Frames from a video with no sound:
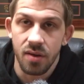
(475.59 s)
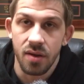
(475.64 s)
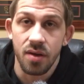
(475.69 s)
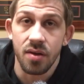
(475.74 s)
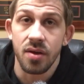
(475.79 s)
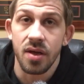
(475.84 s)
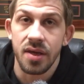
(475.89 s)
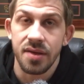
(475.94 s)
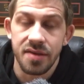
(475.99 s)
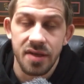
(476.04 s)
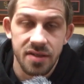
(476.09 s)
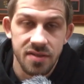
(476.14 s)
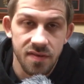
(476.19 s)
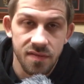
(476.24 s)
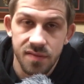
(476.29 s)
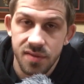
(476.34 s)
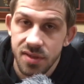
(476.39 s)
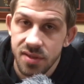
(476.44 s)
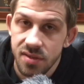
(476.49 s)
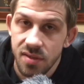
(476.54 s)
their
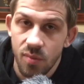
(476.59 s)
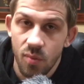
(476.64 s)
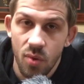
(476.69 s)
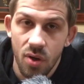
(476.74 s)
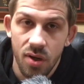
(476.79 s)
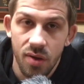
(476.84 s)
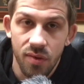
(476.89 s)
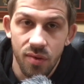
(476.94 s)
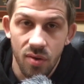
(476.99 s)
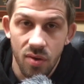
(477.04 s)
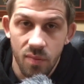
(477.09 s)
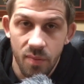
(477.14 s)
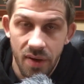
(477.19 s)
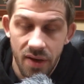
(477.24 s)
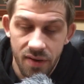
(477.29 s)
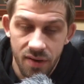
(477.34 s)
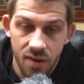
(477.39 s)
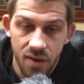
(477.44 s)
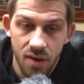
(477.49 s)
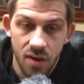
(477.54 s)
digestive system work a little
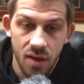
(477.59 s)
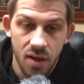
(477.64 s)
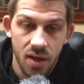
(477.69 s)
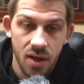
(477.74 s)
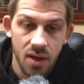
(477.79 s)
better.